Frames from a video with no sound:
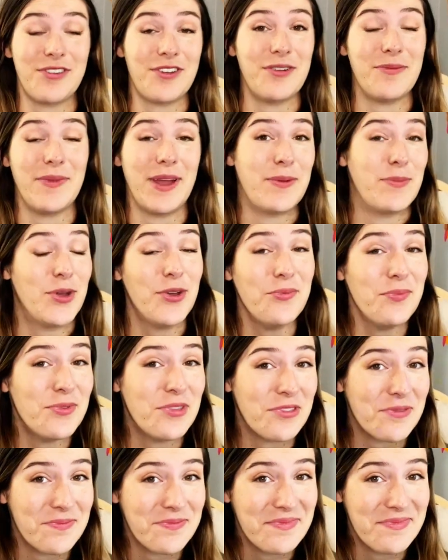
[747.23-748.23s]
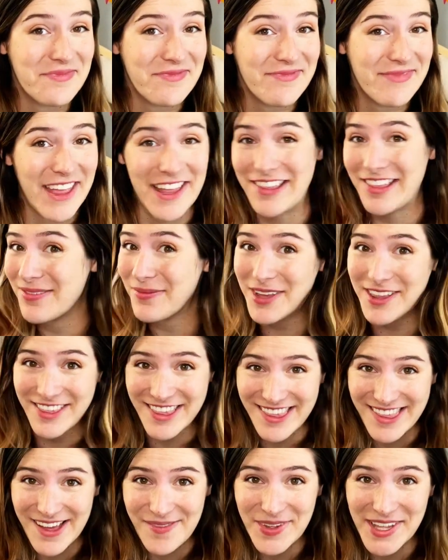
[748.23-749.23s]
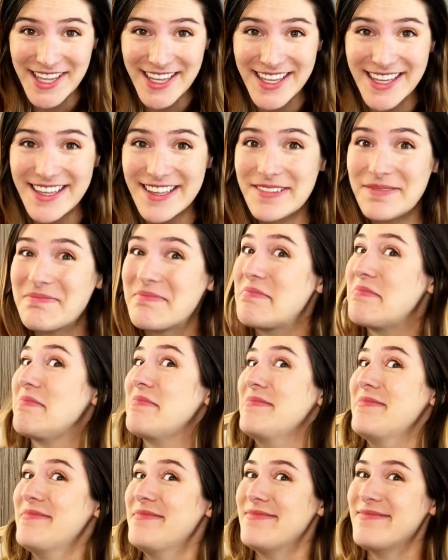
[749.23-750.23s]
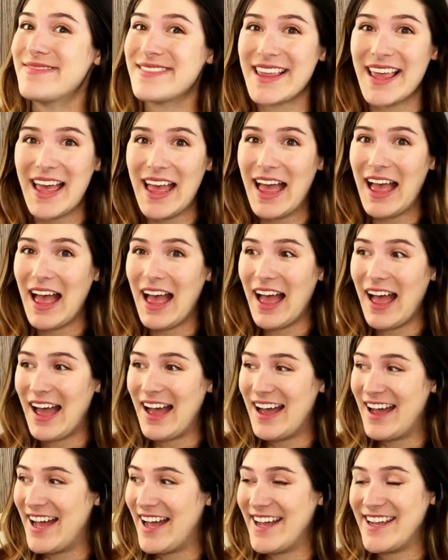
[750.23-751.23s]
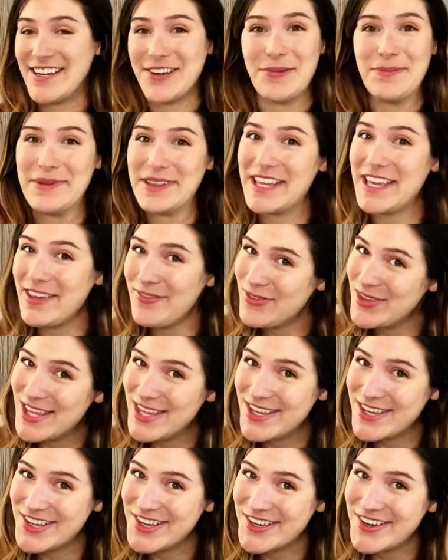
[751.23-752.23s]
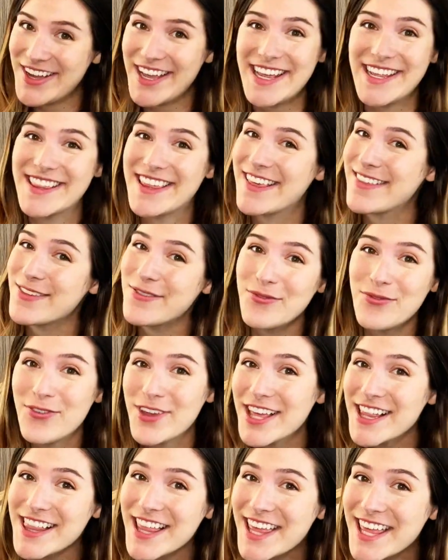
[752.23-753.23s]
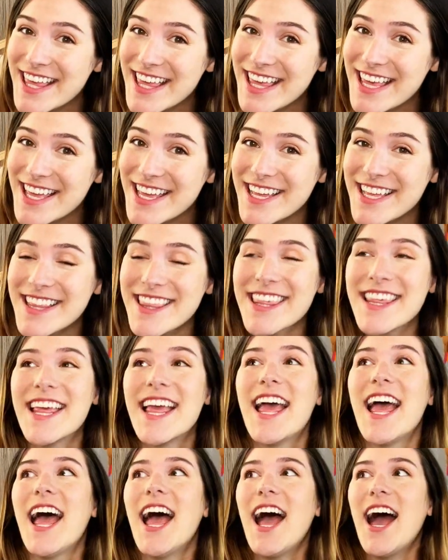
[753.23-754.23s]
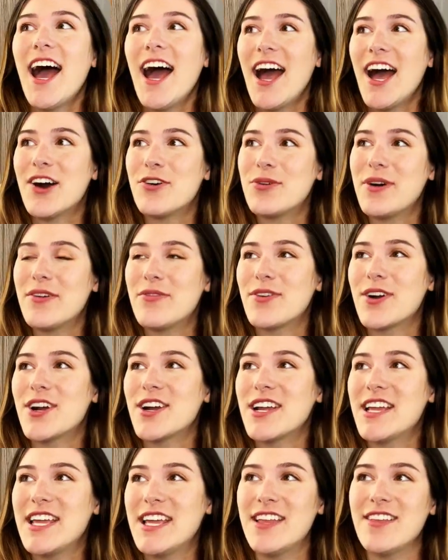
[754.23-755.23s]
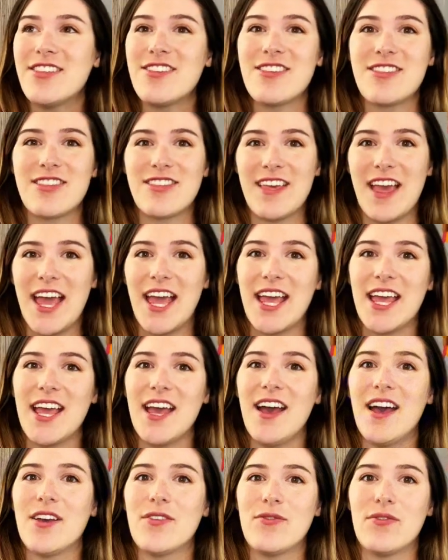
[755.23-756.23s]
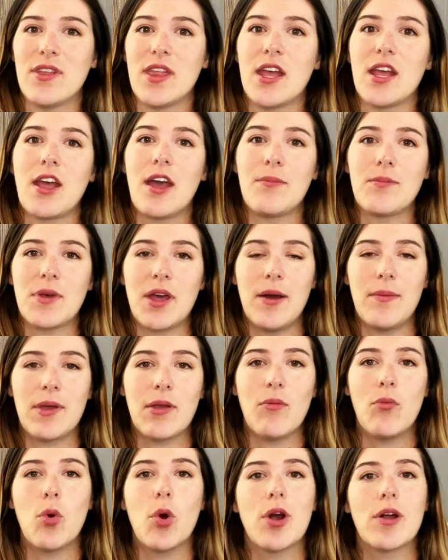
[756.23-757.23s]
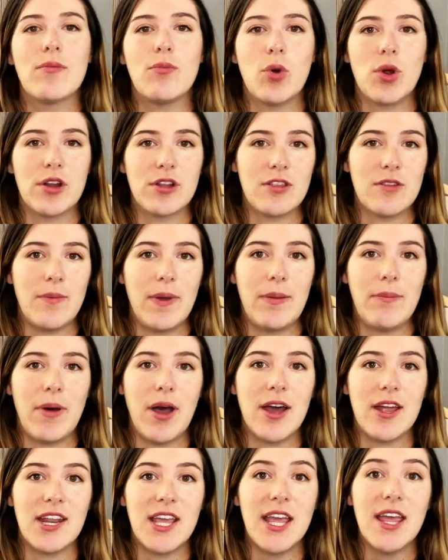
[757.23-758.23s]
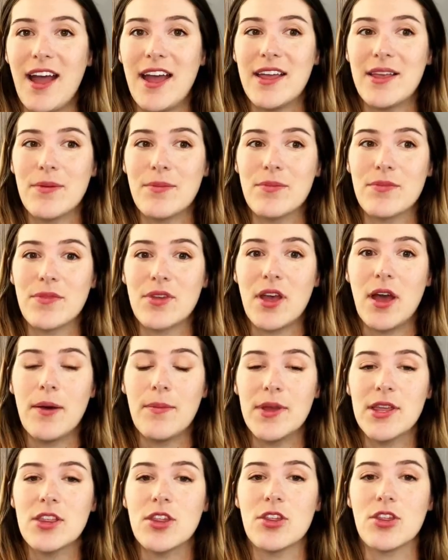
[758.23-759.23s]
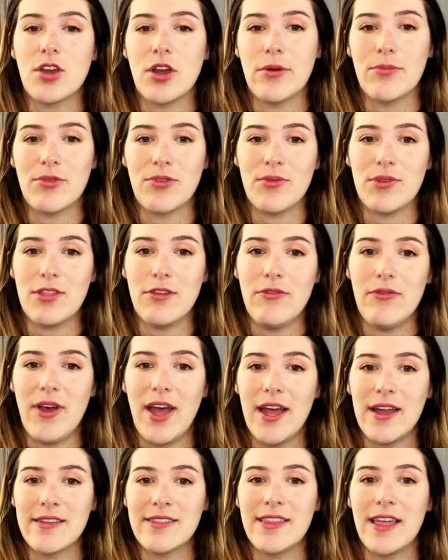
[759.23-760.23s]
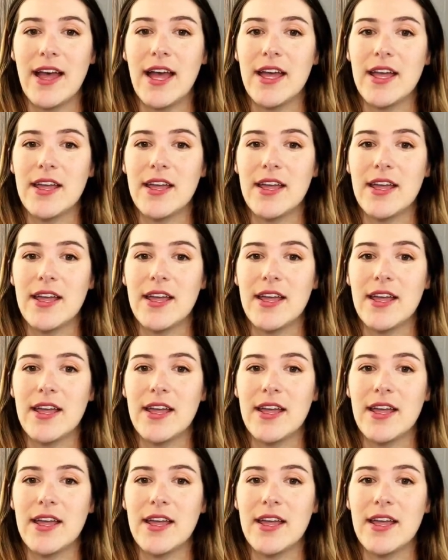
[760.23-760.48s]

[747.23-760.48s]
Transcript: are my boobs, that's my stomach. I don't believe you, it doesn't feel like it. However, each day I feel like I'm coming more and more into my body. I am coming to terms with the fact that